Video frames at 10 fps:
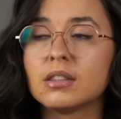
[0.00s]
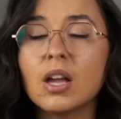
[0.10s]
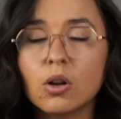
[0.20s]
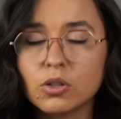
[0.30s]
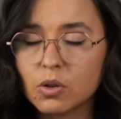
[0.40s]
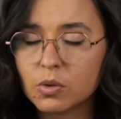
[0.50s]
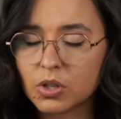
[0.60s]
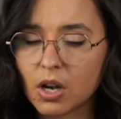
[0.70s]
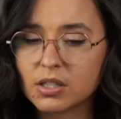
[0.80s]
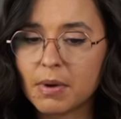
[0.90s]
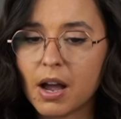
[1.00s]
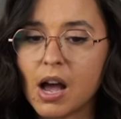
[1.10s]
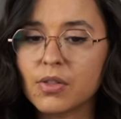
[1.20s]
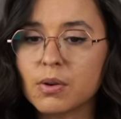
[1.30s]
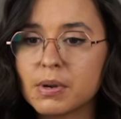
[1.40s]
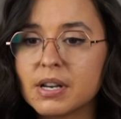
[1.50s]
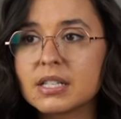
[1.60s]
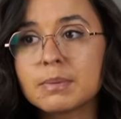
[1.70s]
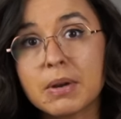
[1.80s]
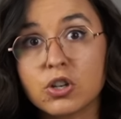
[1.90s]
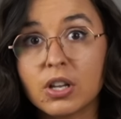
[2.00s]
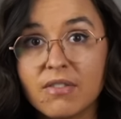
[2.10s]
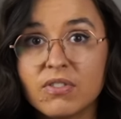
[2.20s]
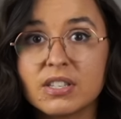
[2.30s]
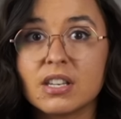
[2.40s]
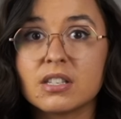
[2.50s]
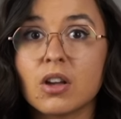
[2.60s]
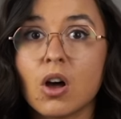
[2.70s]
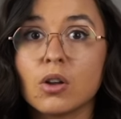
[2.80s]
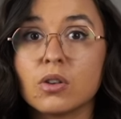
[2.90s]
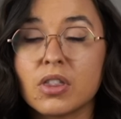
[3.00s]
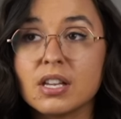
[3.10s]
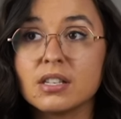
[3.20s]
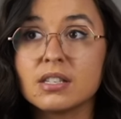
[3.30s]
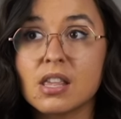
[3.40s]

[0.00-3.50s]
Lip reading: They also talked about how they're putting a special emphasis on things